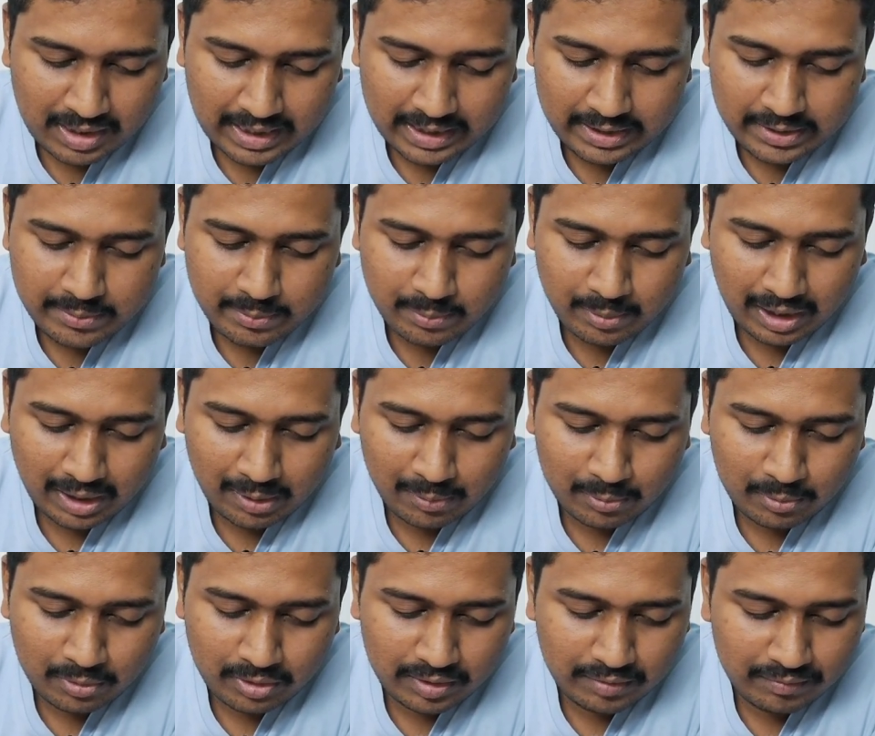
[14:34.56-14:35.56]
And you
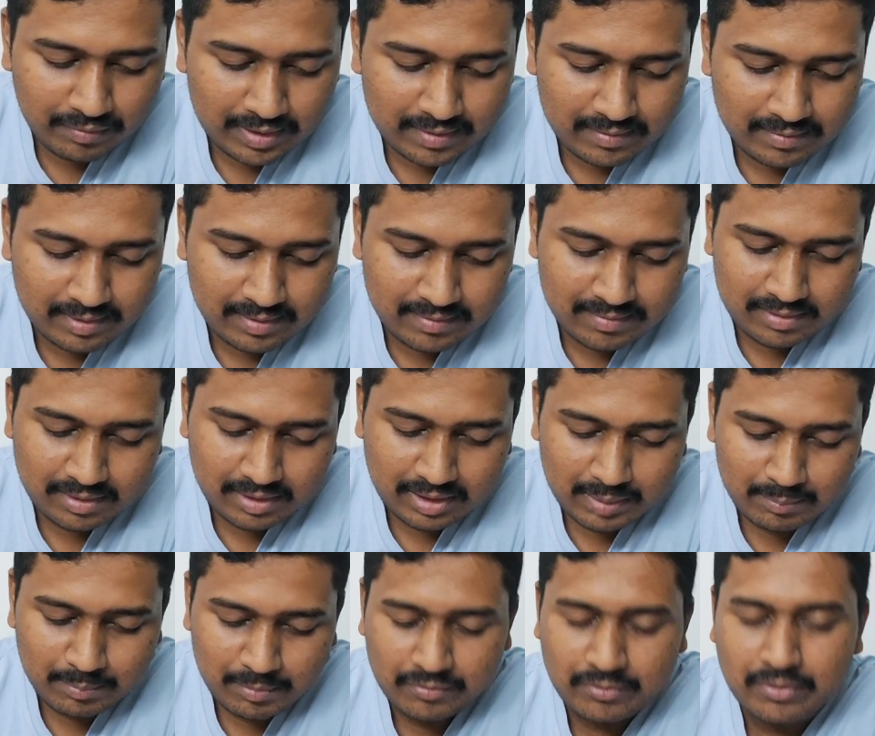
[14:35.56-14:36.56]
have to revise this
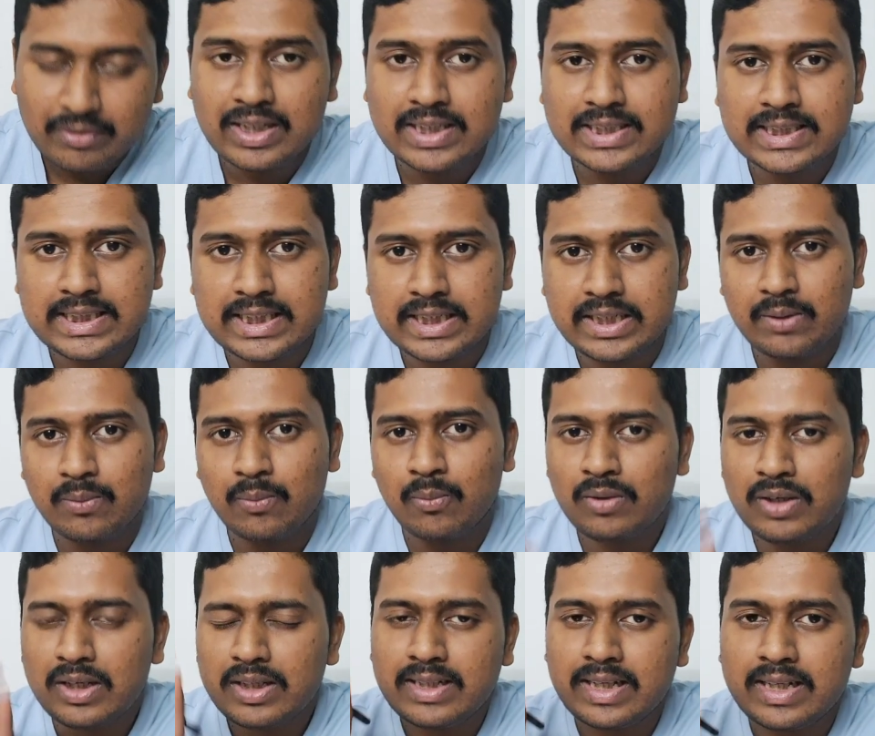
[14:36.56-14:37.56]
before next GT.
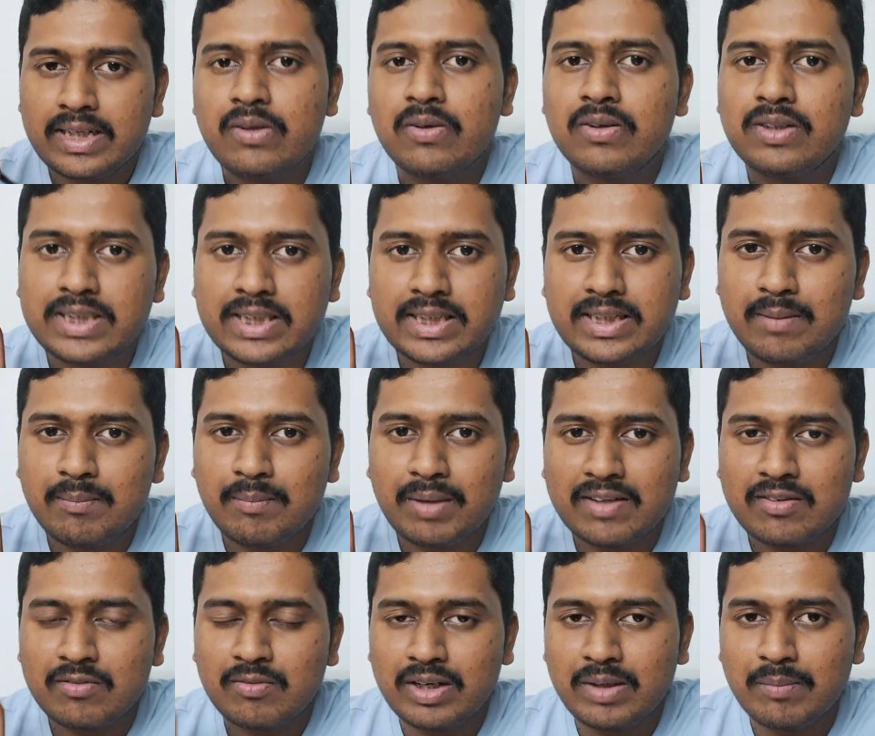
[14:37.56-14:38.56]
Only then your GT
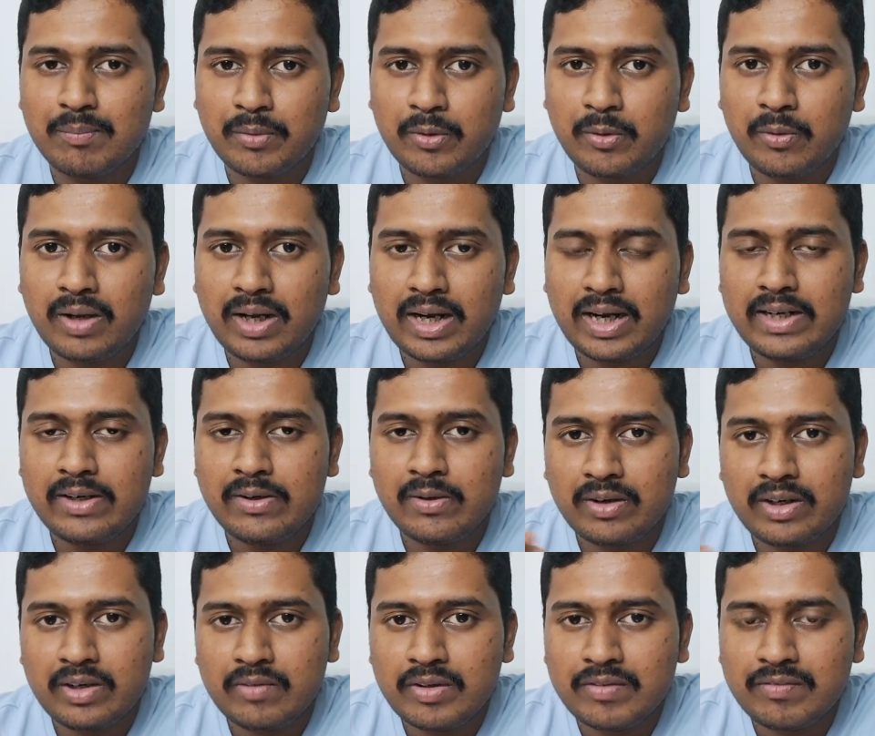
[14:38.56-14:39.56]
marks will improve and
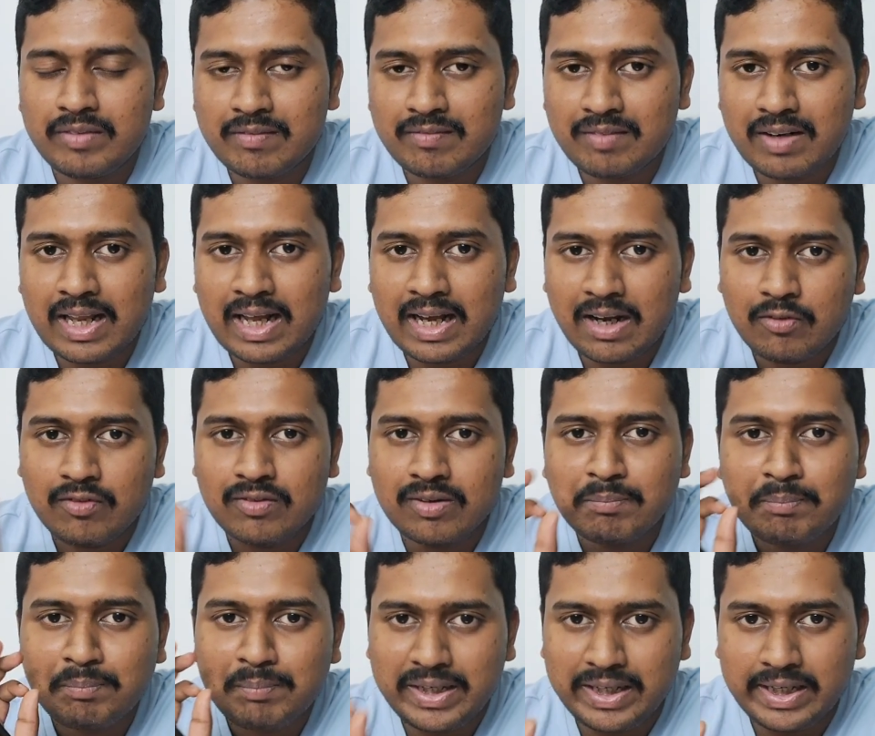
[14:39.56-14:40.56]
your reviewing will have
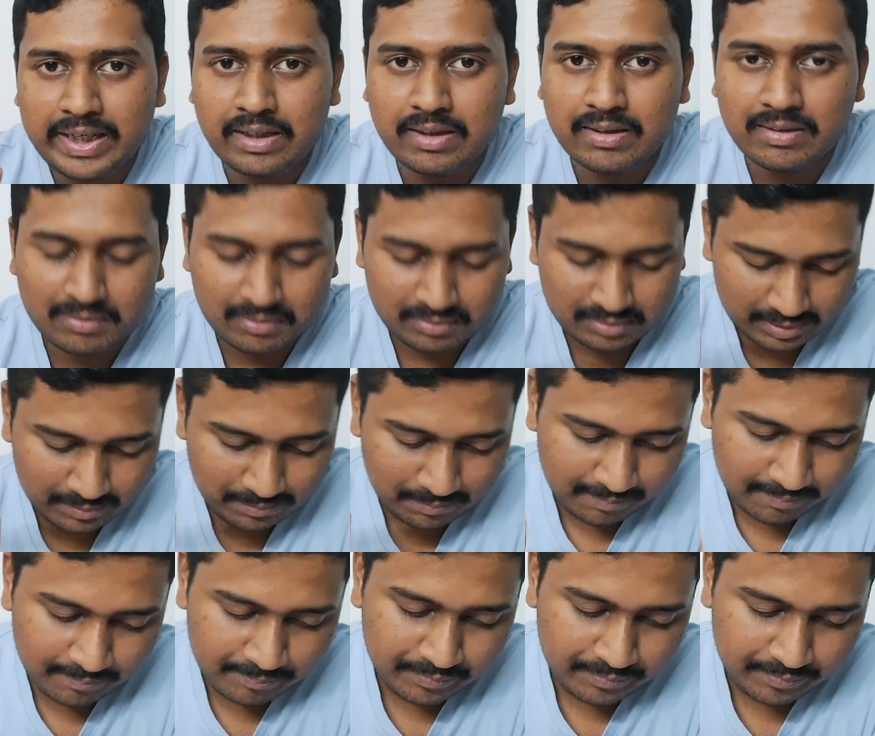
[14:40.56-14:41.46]
some meaning, okay?